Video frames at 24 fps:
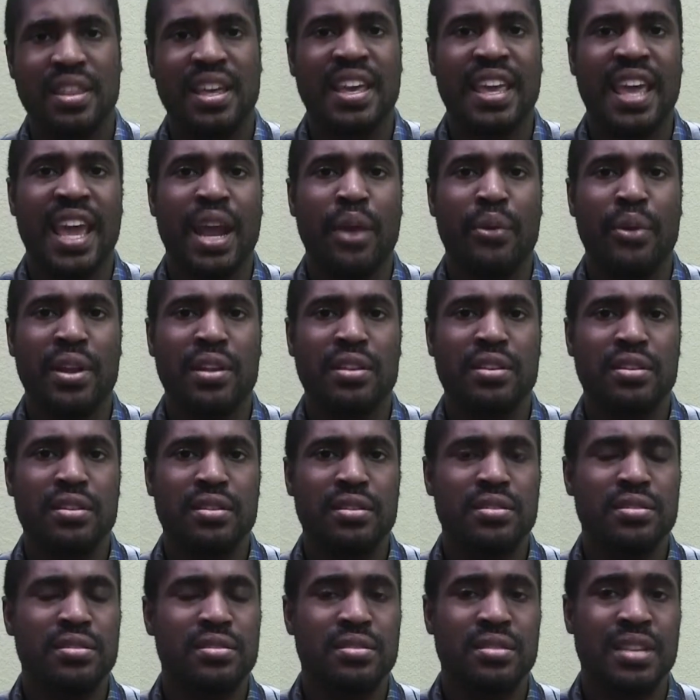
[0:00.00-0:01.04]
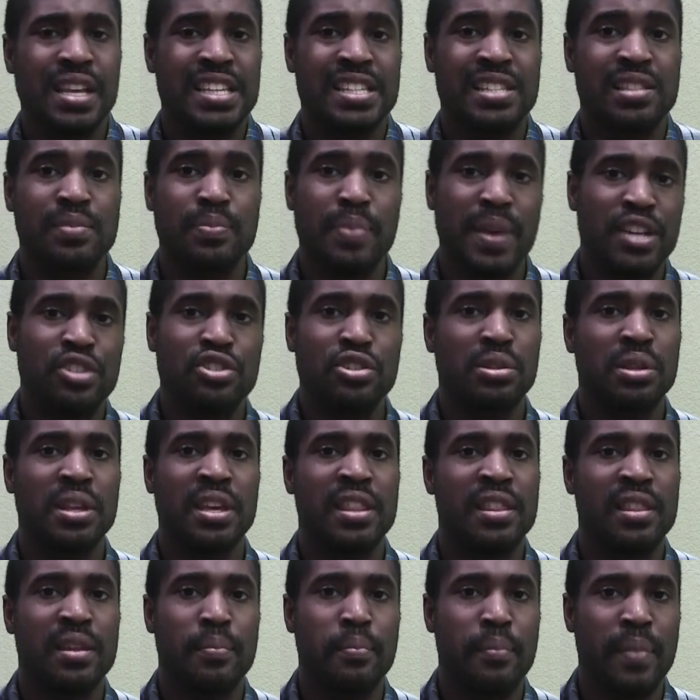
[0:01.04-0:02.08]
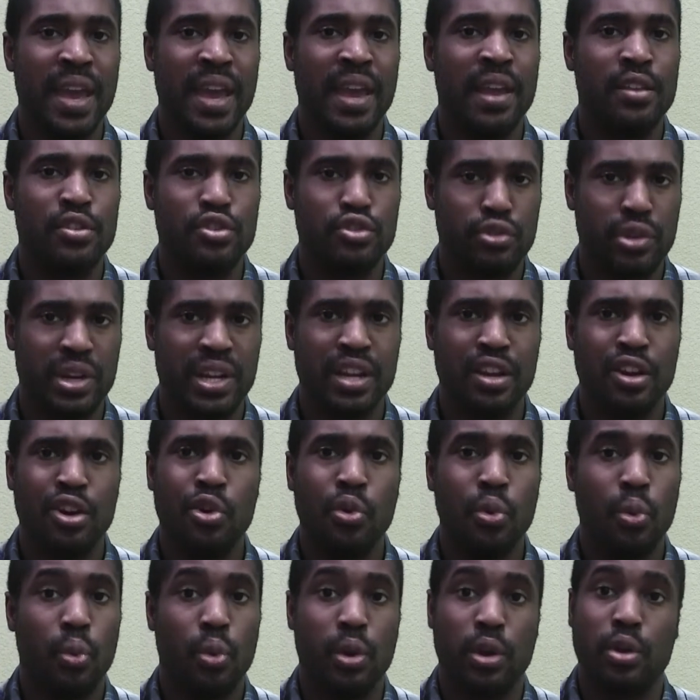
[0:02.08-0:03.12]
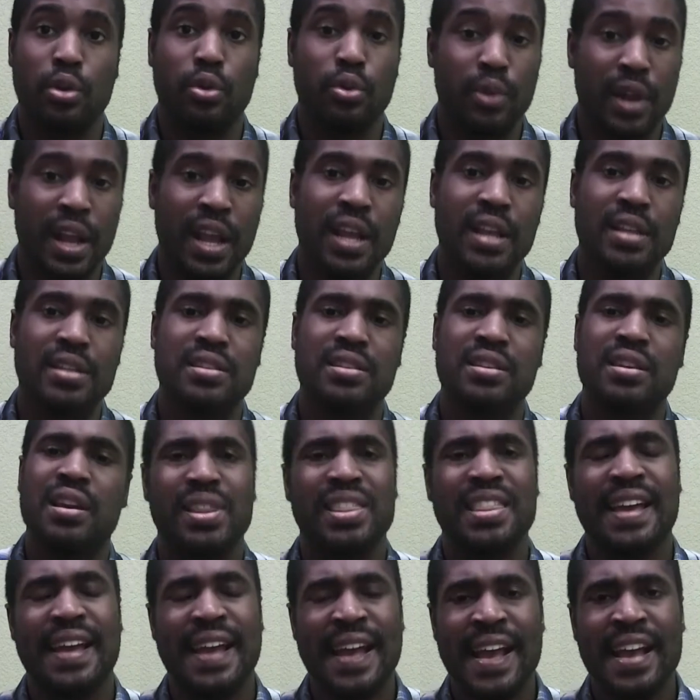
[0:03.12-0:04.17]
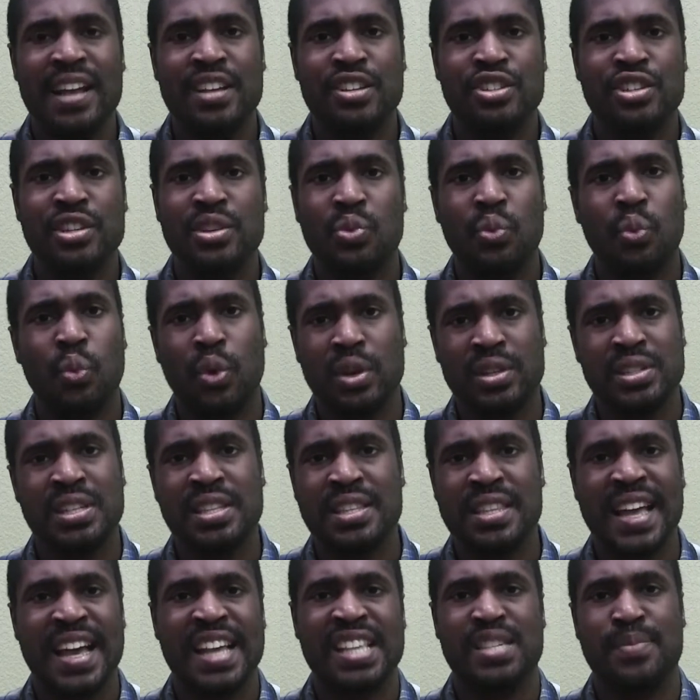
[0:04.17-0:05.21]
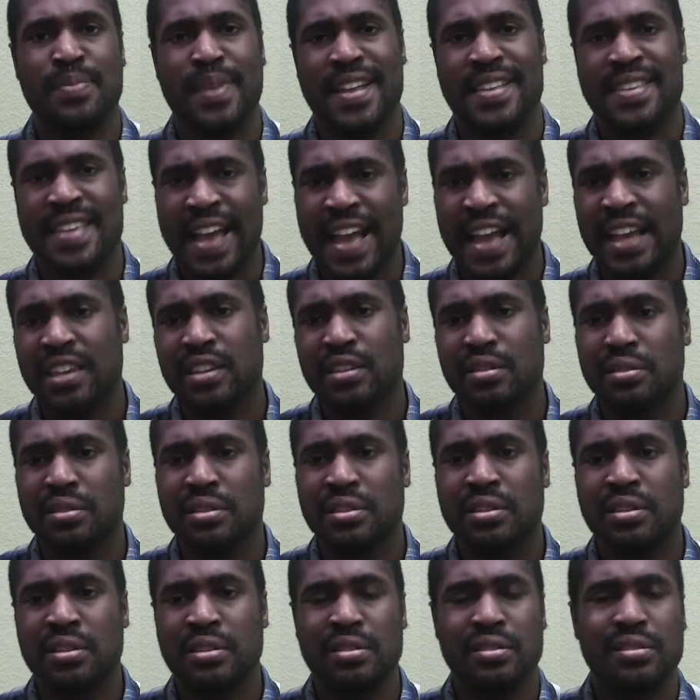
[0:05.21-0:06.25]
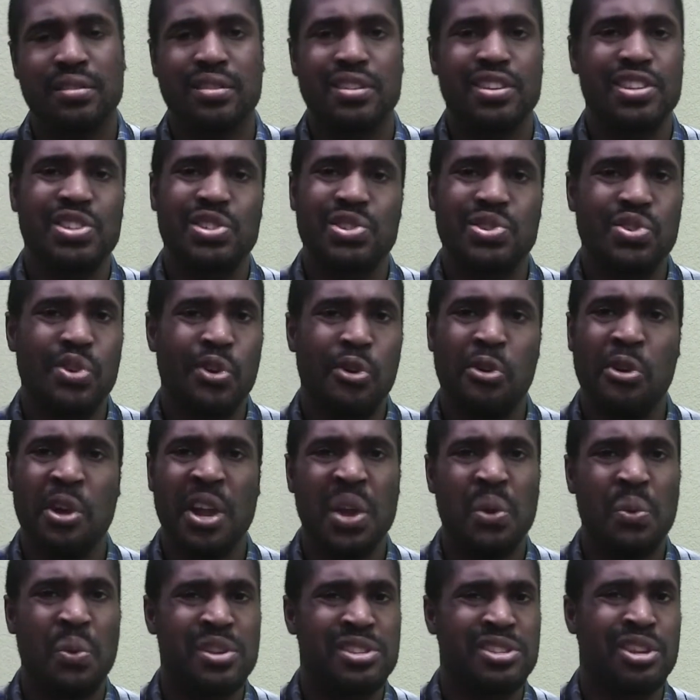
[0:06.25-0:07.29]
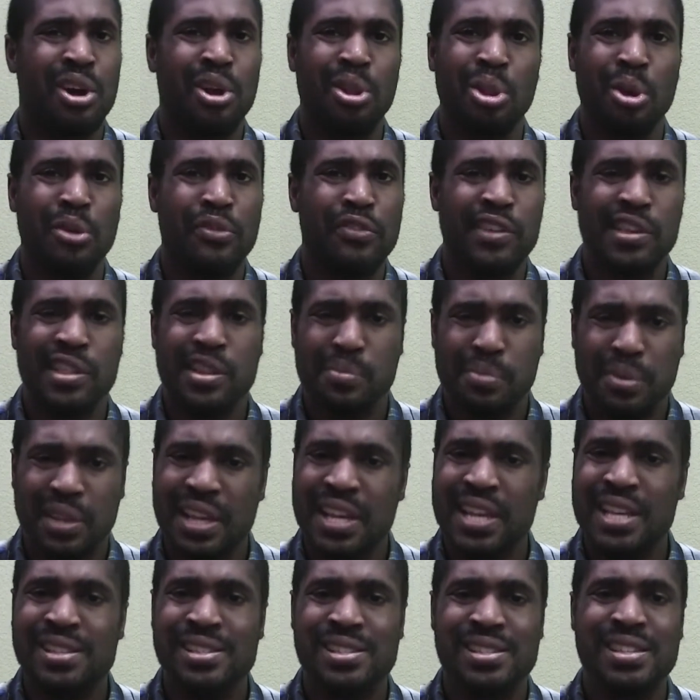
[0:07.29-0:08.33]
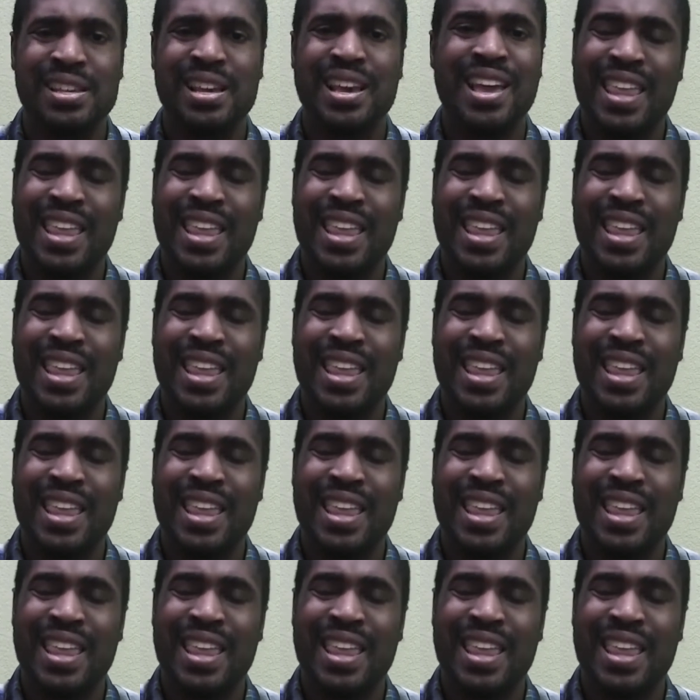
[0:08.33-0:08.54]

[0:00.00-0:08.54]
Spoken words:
The characters, especially the main trio, were great, but the action wasn't that spectacular, the story was all over the place,